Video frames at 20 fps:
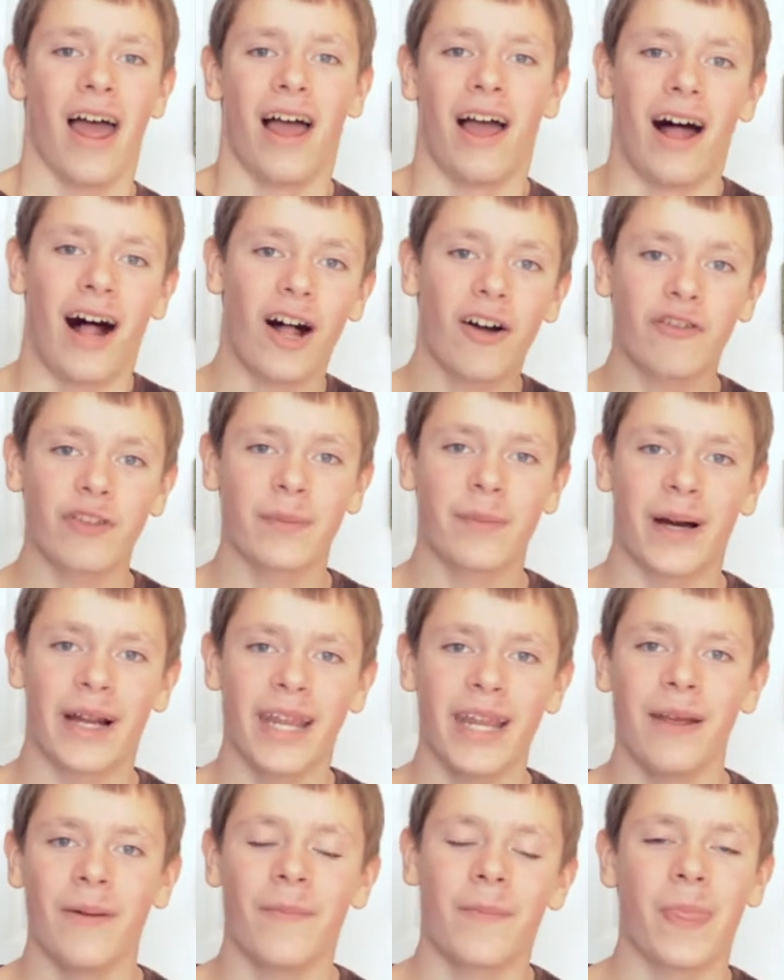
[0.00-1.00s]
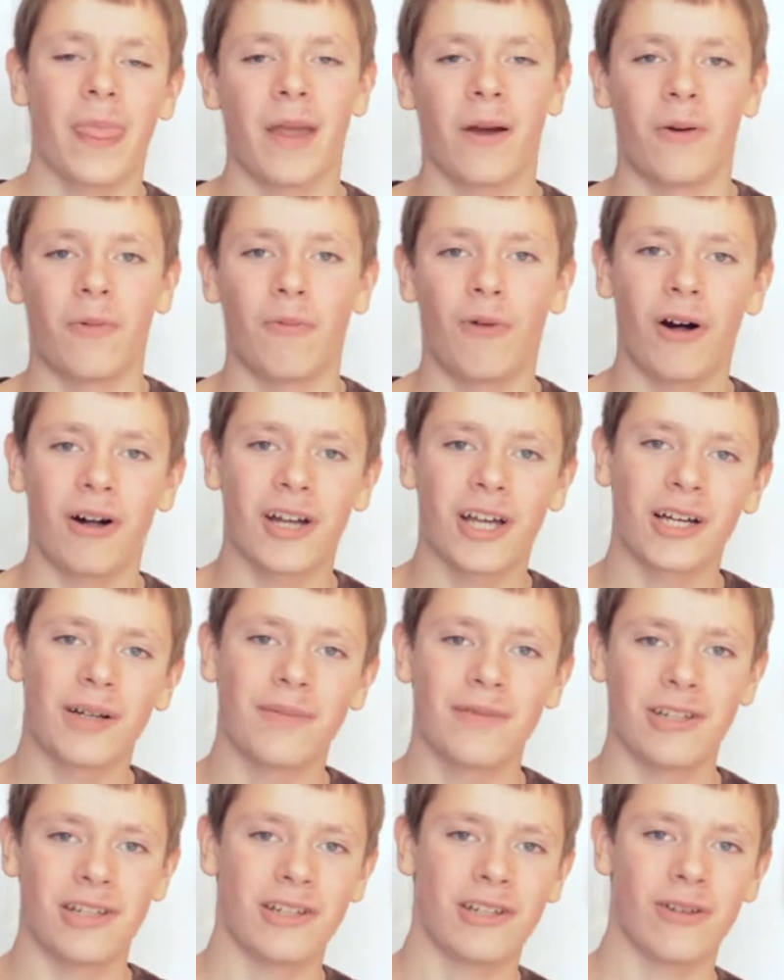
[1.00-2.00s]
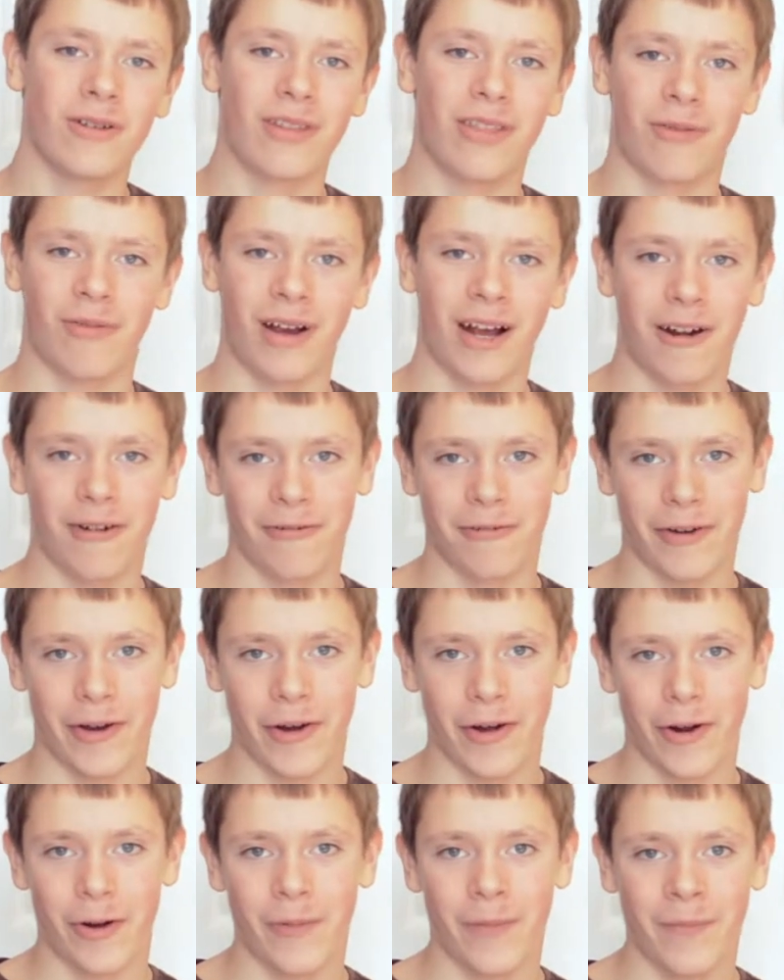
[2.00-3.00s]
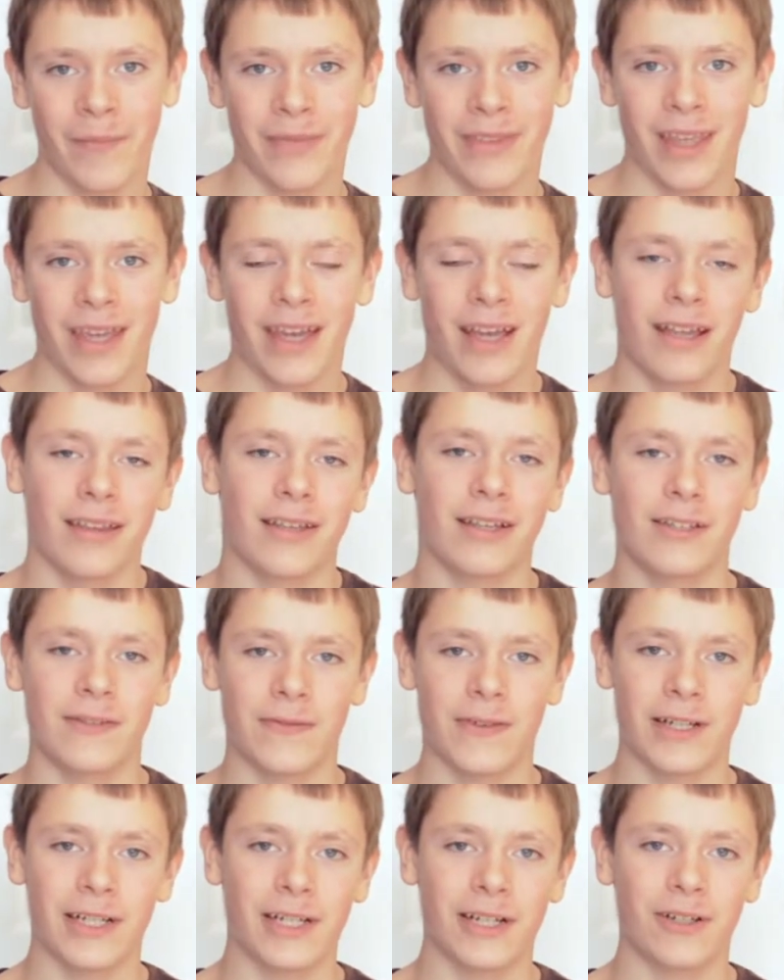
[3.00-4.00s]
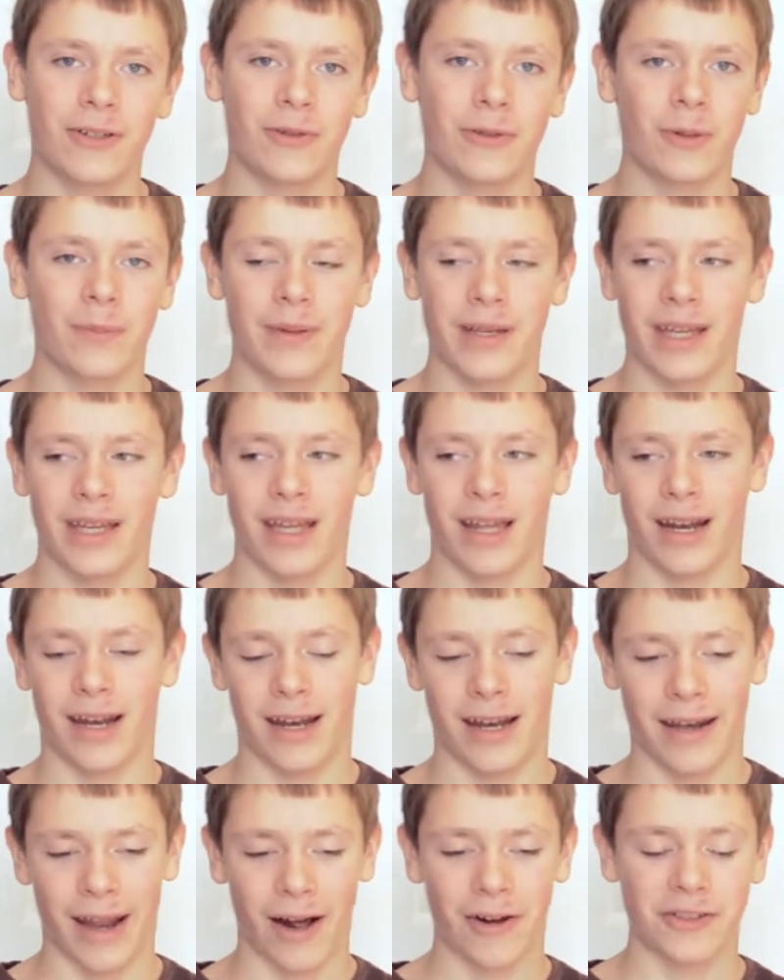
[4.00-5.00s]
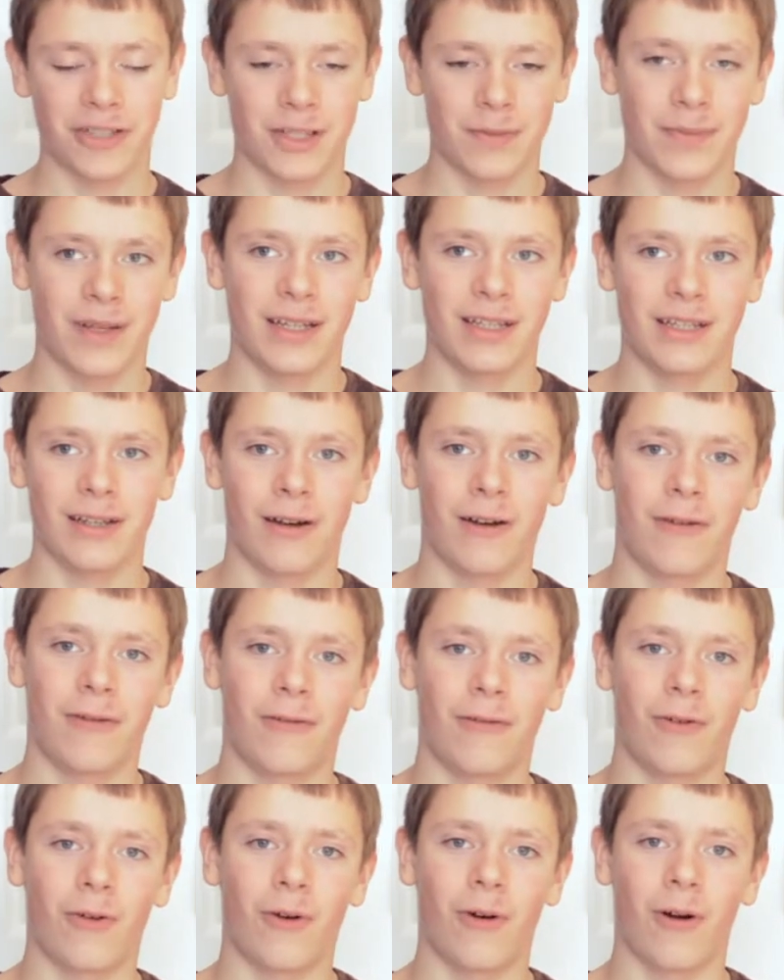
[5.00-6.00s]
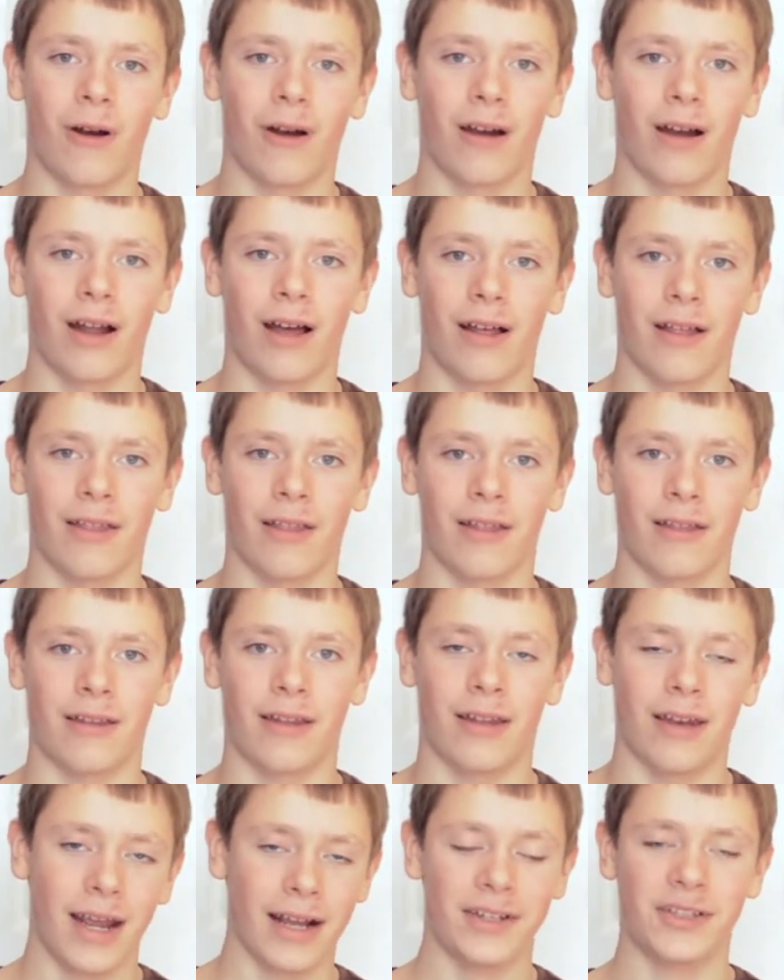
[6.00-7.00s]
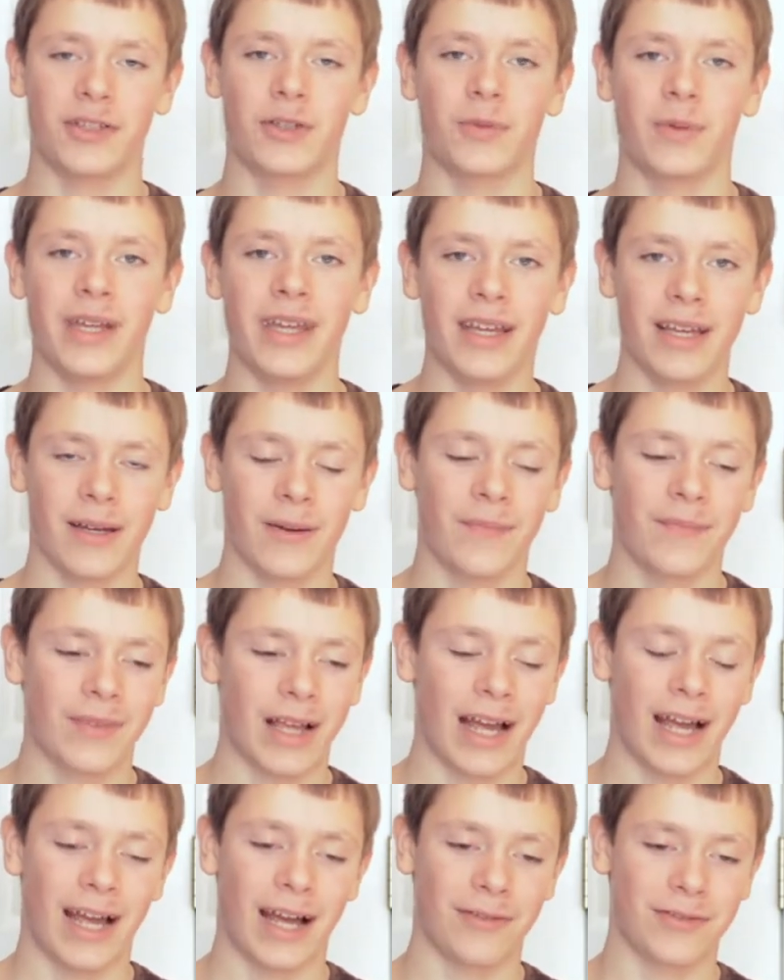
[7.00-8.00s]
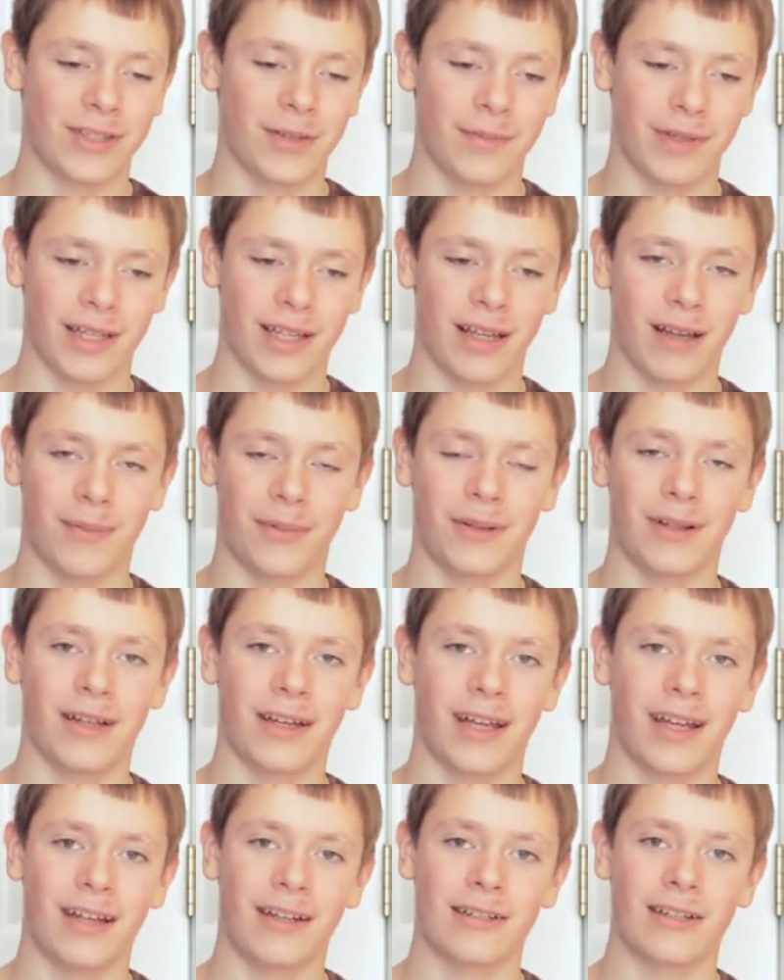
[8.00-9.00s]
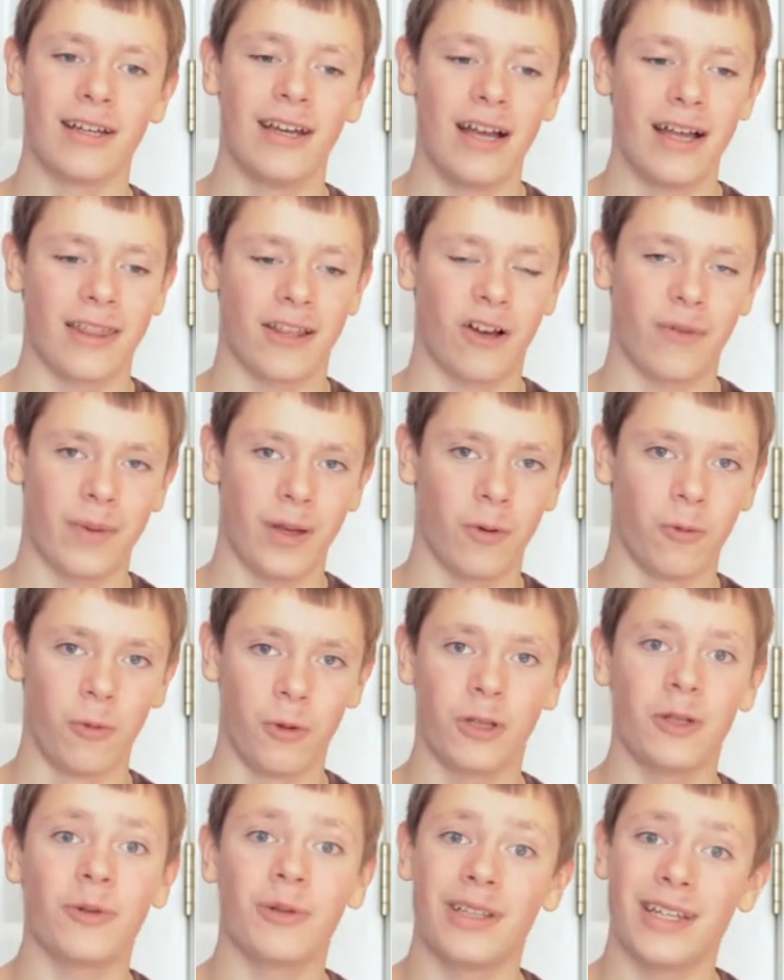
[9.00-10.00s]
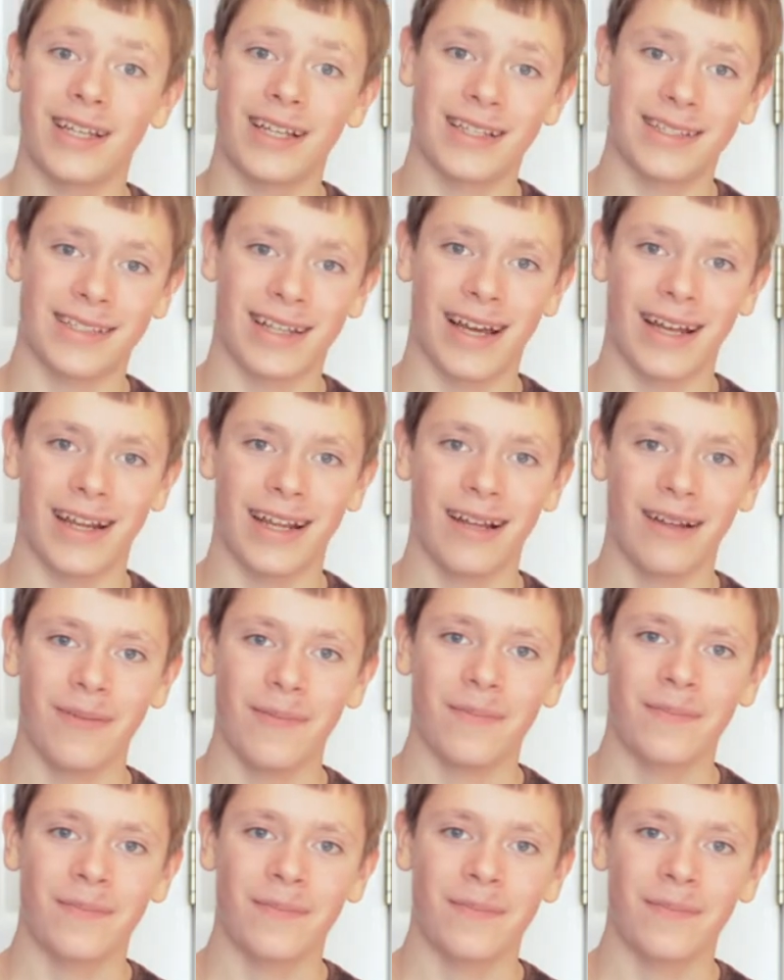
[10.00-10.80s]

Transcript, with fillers: Hello everybody, welcome to the Wright of Photo. This video will be an announcement for the next week. I have something planned that'll be really, really exciting.